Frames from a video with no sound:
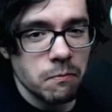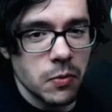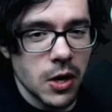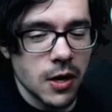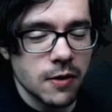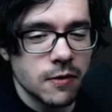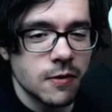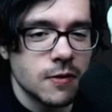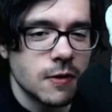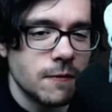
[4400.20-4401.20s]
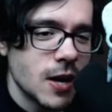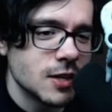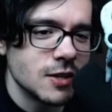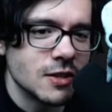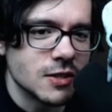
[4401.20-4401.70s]
but the
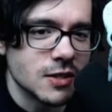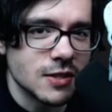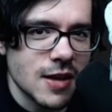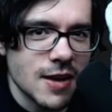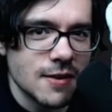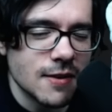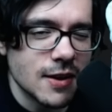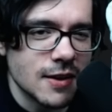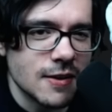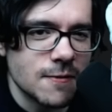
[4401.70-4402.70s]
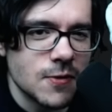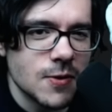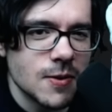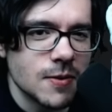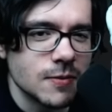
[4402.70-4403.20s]
fact is that, like, if
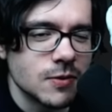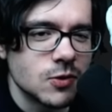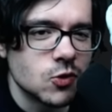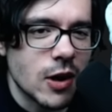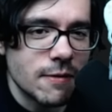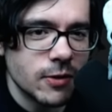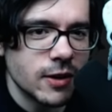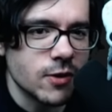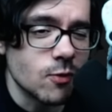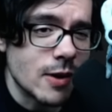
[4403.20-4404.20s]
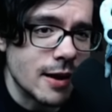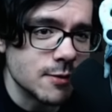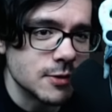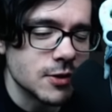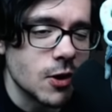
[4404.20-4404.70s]
you're traveling
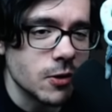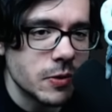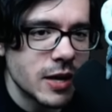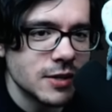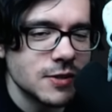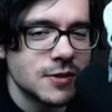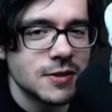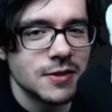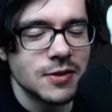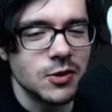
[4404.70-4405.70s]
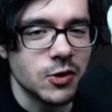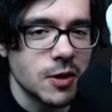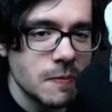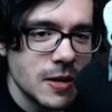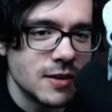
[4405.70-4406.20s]
around Hollownest, you're going
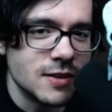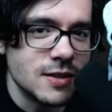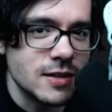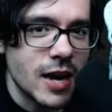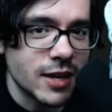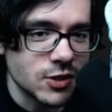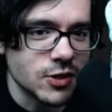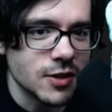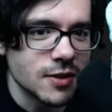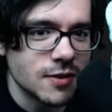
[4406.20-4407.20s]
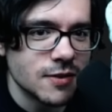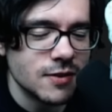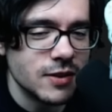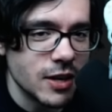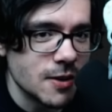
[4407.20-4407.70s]
to be dashing
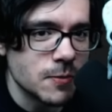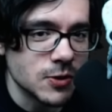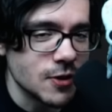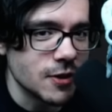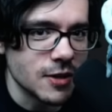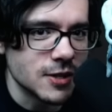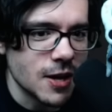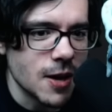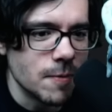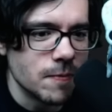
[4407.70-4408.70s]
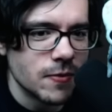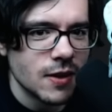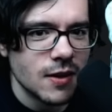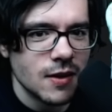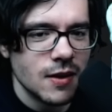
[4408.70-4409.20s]
90% of the time.
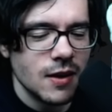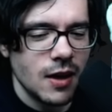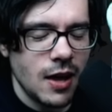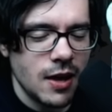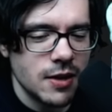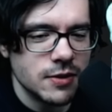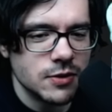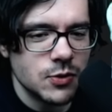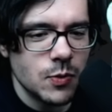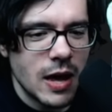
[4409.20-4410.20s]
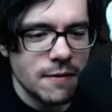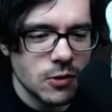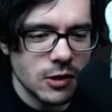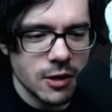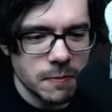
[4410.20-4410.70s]
And you have a
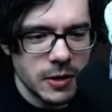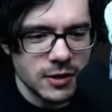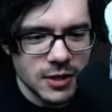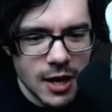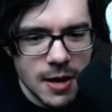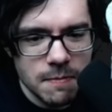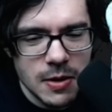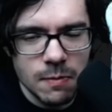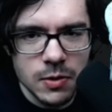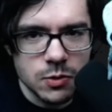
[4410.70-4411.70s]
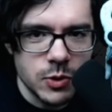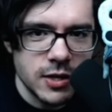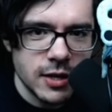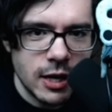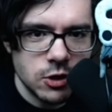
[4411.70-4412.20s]
little bit of time in
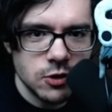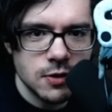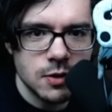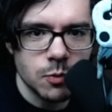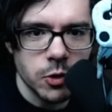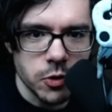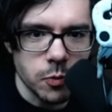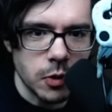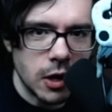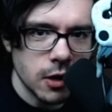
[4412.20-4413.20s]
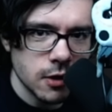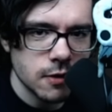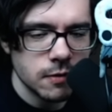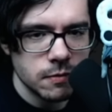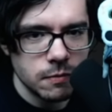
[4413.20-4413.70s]
between dashes where you walk,
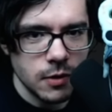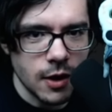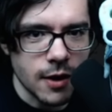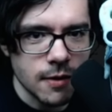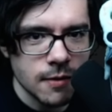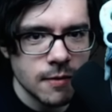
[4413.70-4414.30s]
yeah.